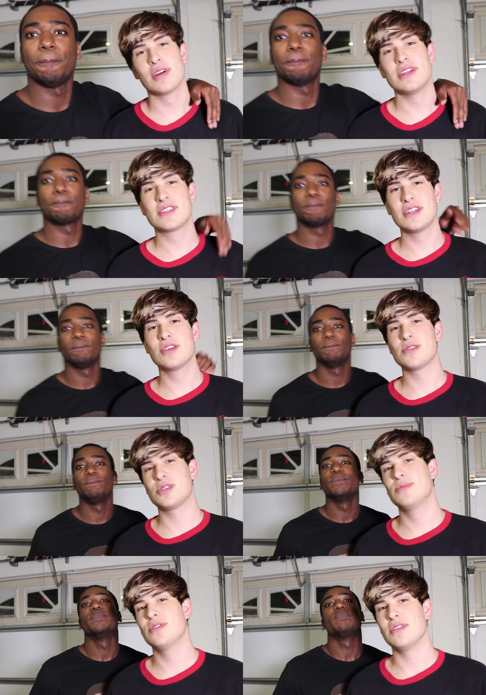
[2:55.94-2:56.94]
Speaker 1: We're, it's gonna go
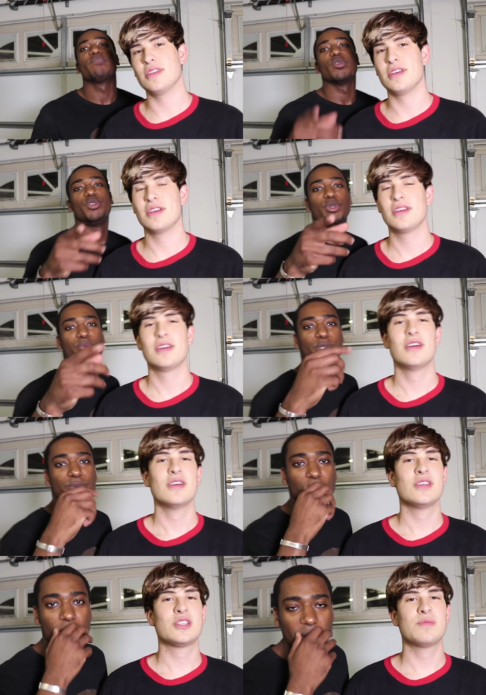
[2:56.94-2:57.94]
smoothly. Super
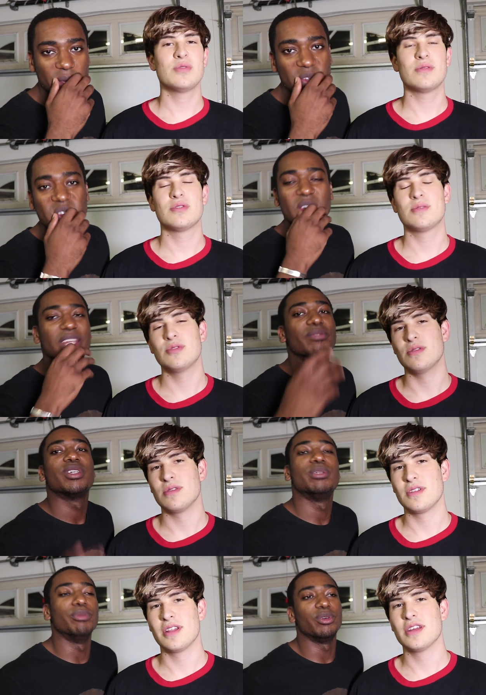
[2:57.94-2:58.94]
smooth. Sm smooth.
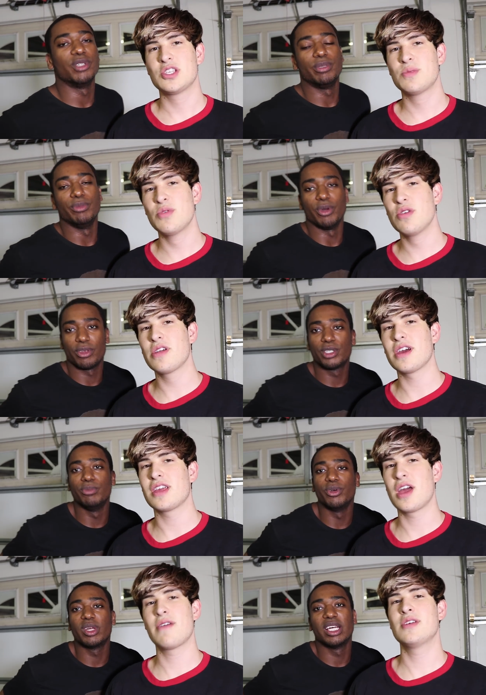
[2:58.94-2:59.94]
Smooth. Smooth like
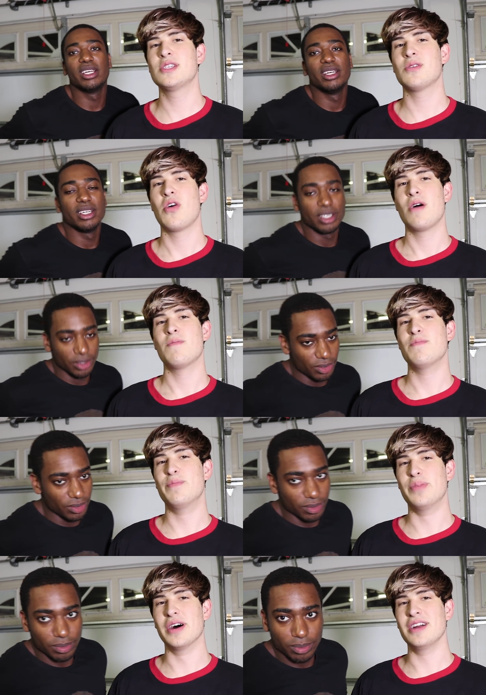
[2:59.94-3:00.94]
smooth. Kevin's
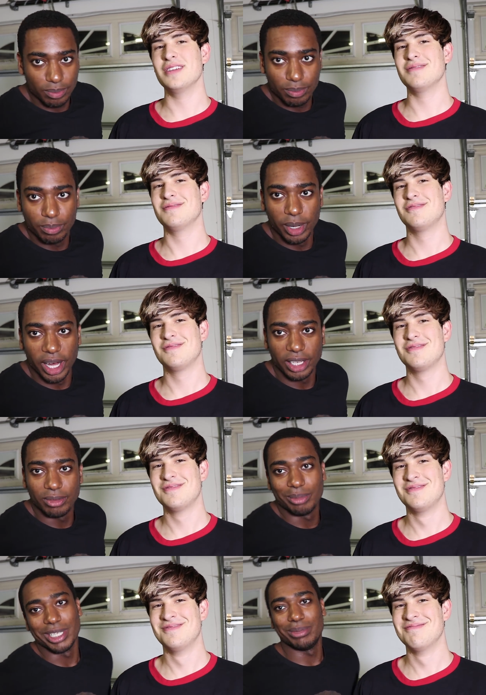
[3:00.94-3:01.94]
butt. But
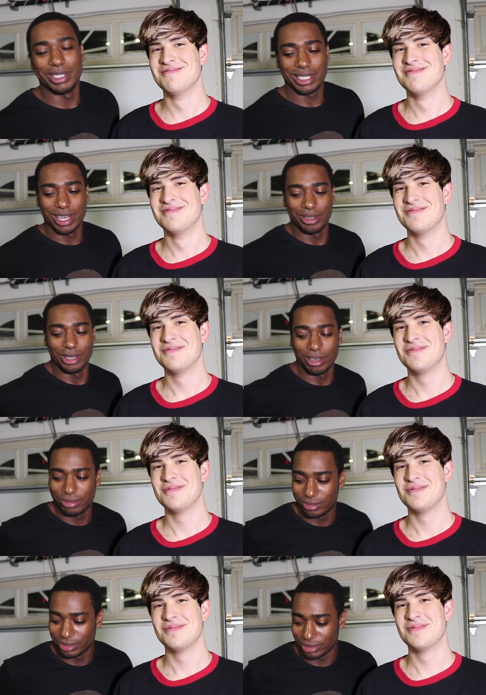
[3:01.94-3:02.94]
well, my, it's kind of
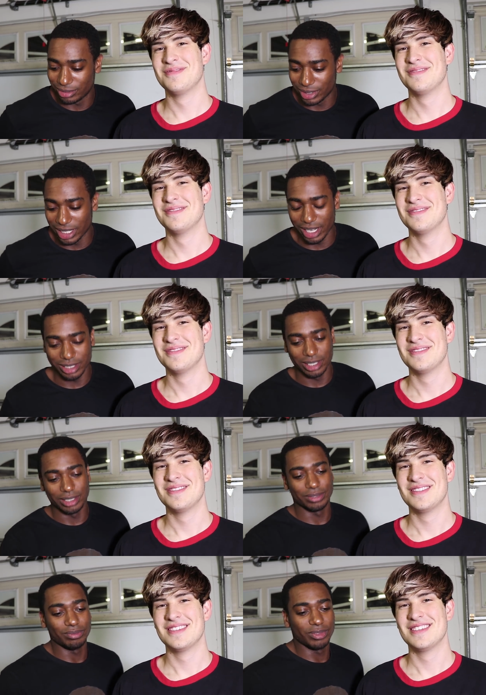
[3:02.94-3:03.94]
rough.
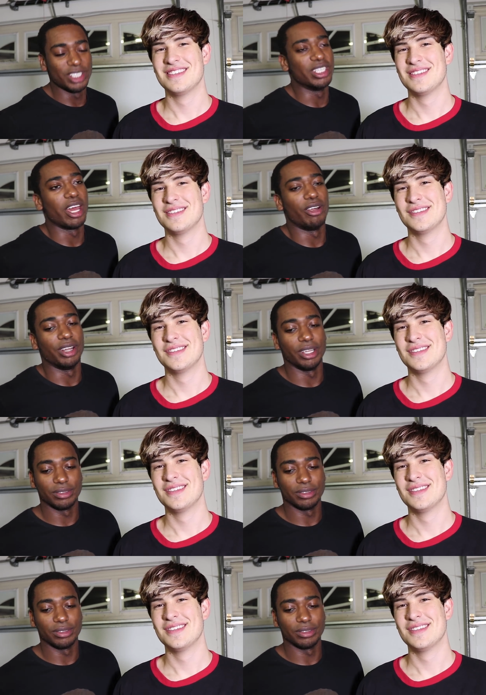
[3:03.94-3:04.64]
There's hair on